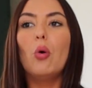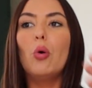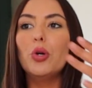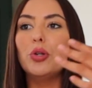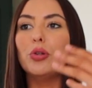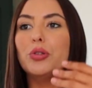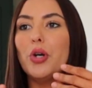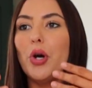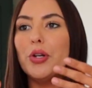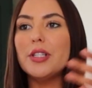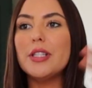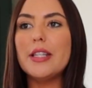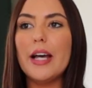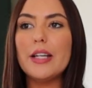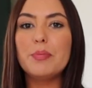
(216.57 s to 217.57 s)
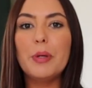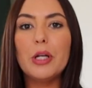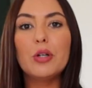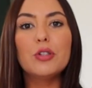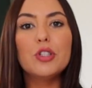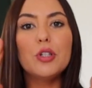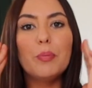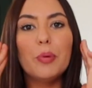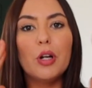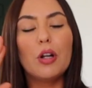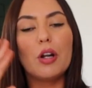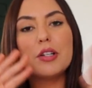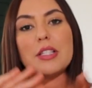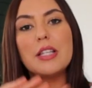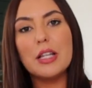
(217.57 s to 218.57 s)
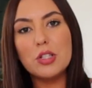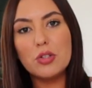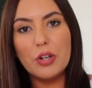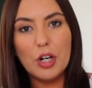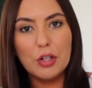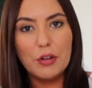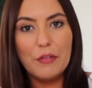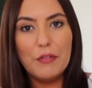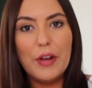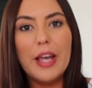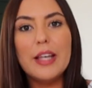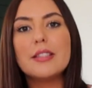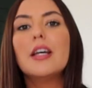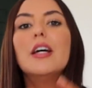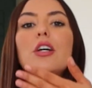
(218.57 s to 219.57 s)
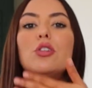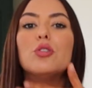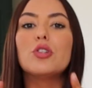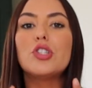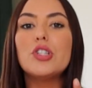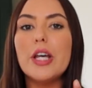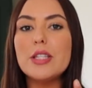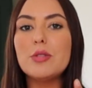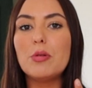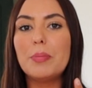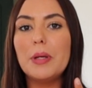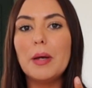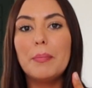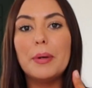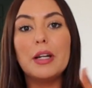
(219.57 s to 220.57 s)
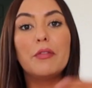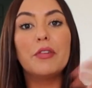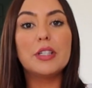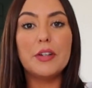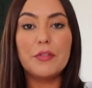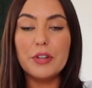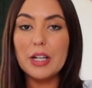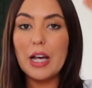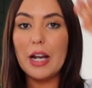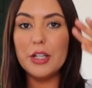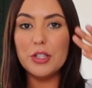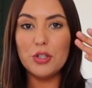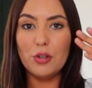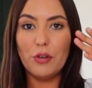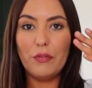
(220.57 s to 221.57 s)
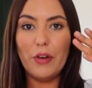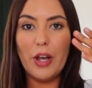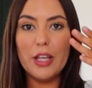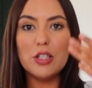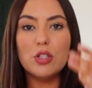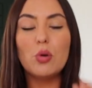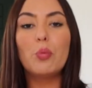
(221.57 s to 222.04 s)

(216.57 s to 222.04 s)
Or you'll notice that because you put a lot of sunscreen on your face, your chest will be a bit of a different color to your face.